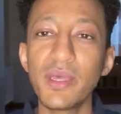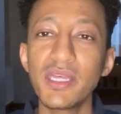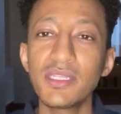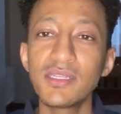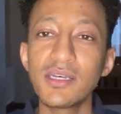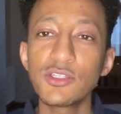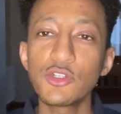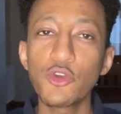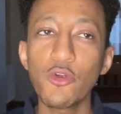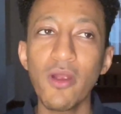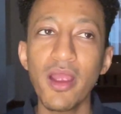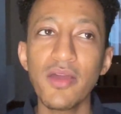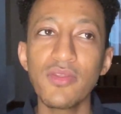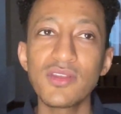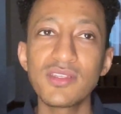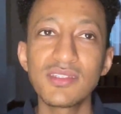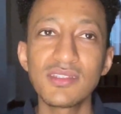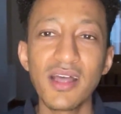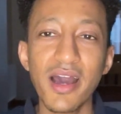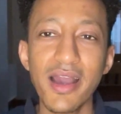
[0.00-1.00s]
It does create
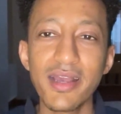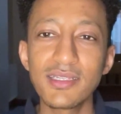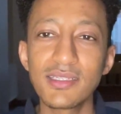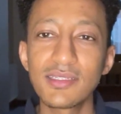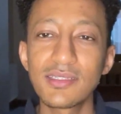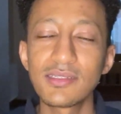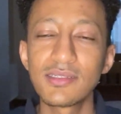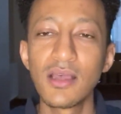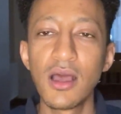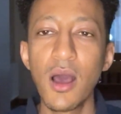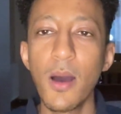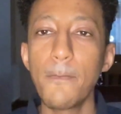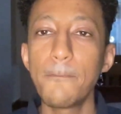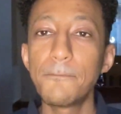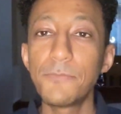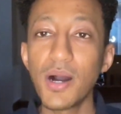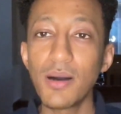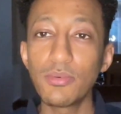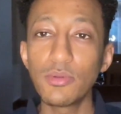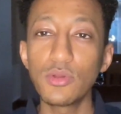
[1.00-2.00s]
this nice
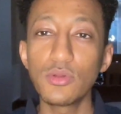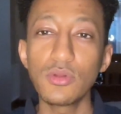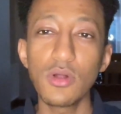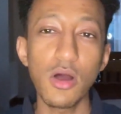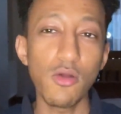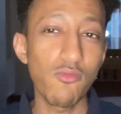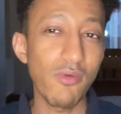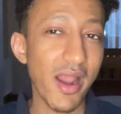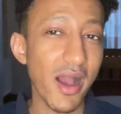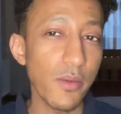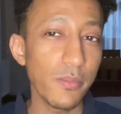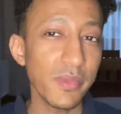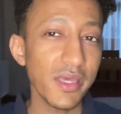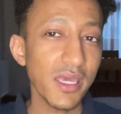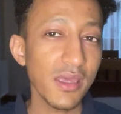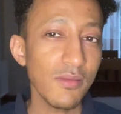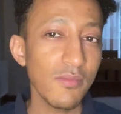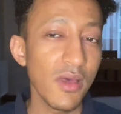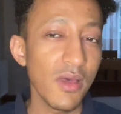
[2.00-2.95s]
bubble around me.